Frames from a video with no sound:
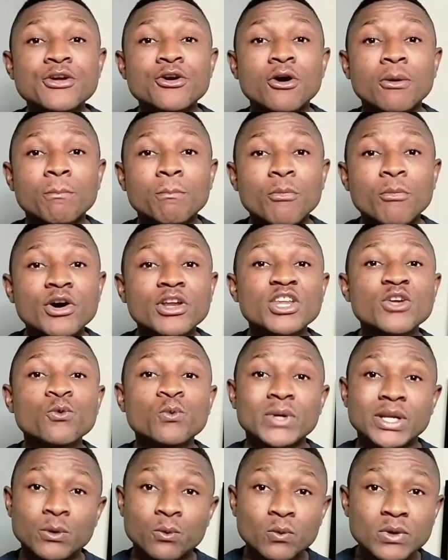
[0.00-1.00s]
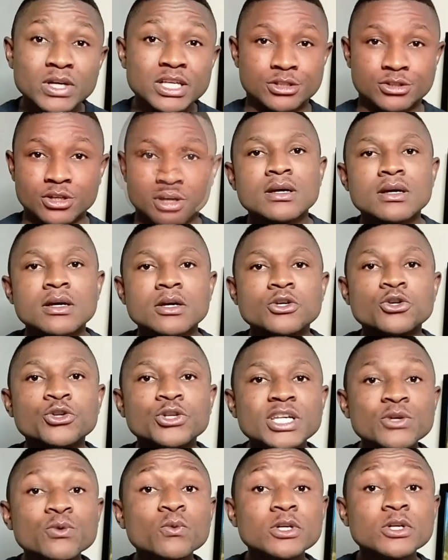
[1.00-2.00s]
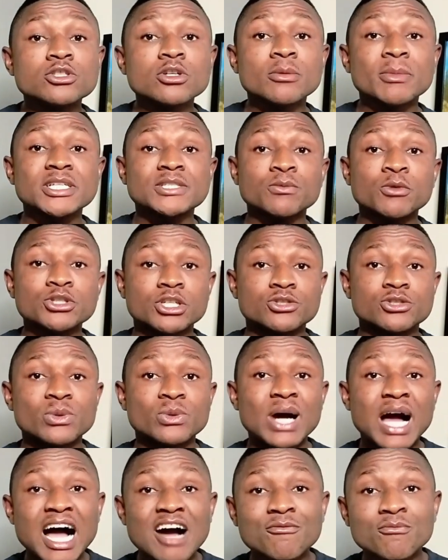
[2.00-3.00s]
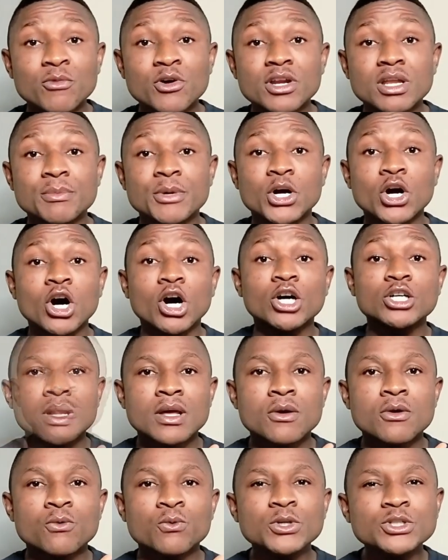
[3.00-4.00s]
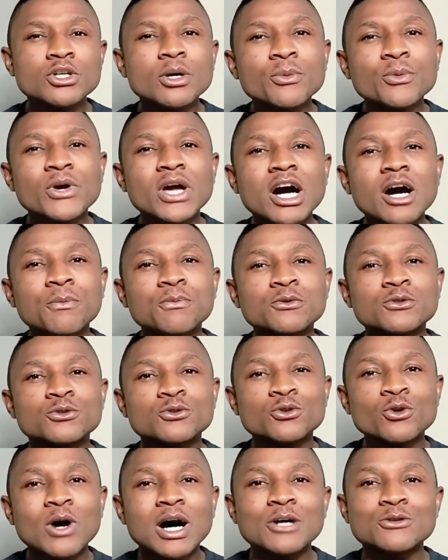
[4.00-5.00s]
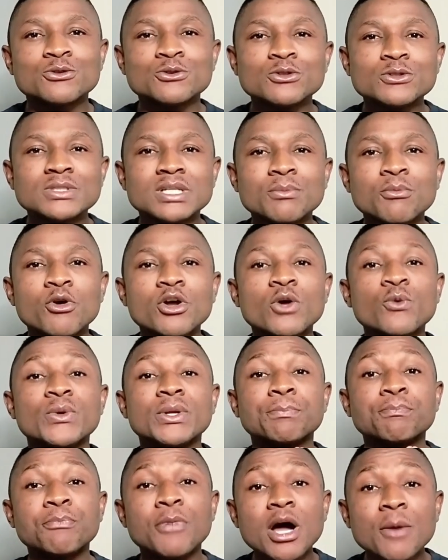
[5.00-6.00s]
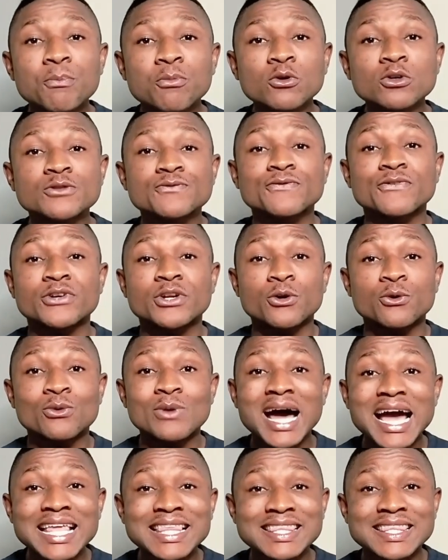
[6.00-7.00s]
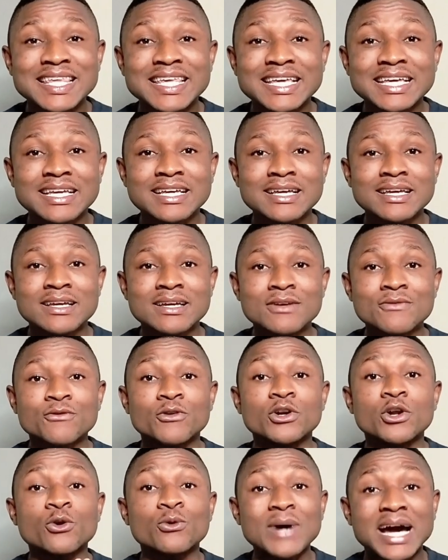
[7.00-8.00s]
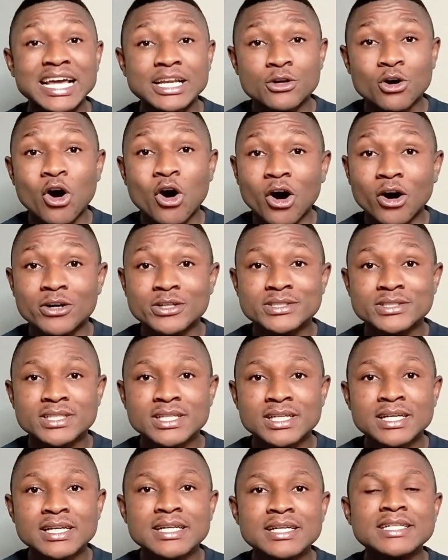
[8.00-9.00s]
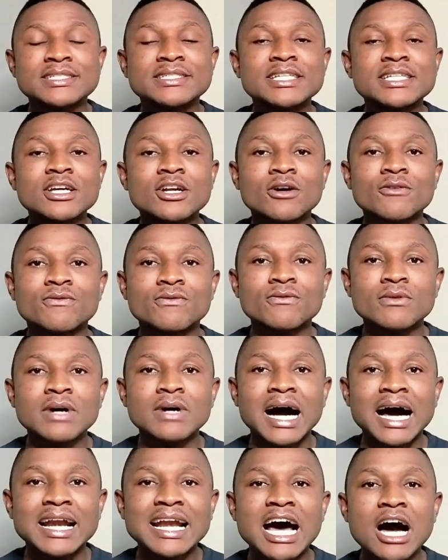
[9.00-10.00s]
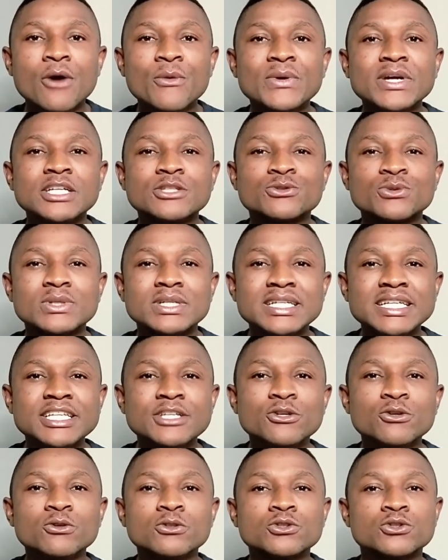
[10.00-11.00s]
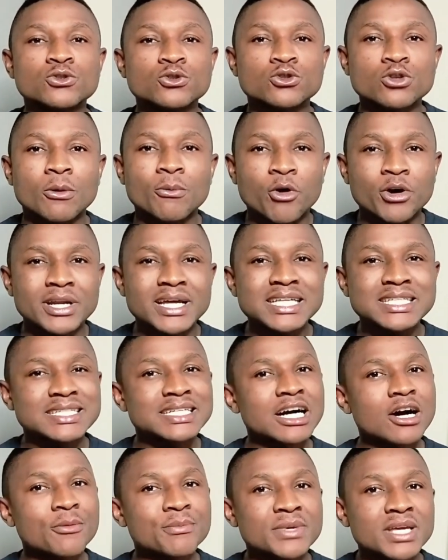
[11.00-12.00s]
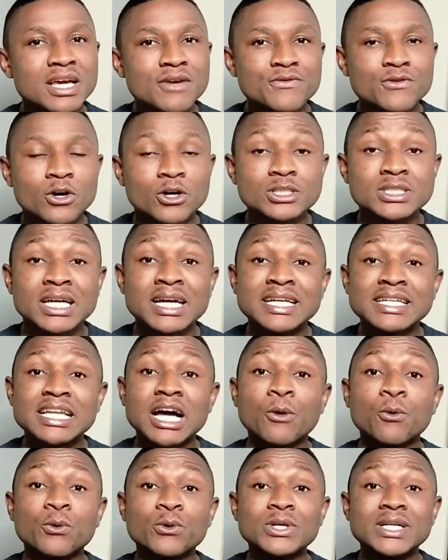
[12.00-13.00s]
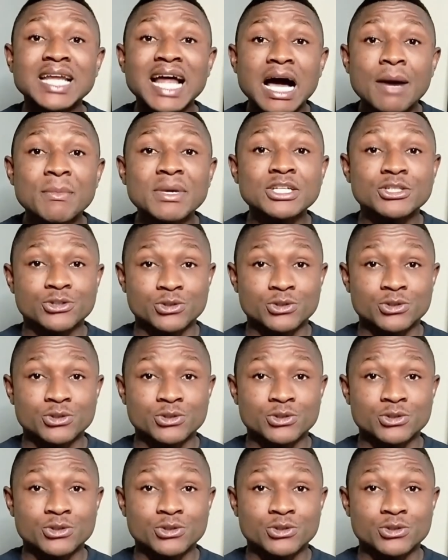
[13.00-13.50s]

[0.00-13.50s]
money with wisdom. You need wisdom as much as you have money, because wisdom will help you to know how to use the money with purpose, for the right thing, for the right cause, instead of allowing it to lead you into some unethical behaviors that will damage your